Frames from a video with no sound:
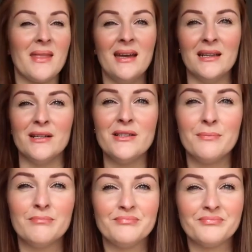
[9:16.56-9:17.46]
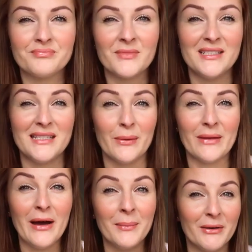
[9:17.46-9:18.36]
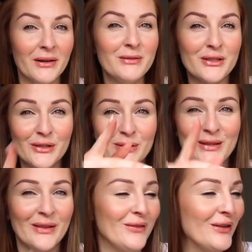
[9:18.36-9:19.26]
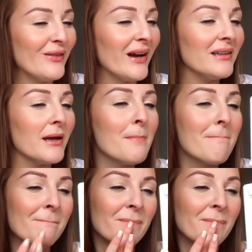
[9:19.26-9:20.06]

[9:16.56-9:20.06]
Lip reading: and did that without a mirror, just using the viewfinder.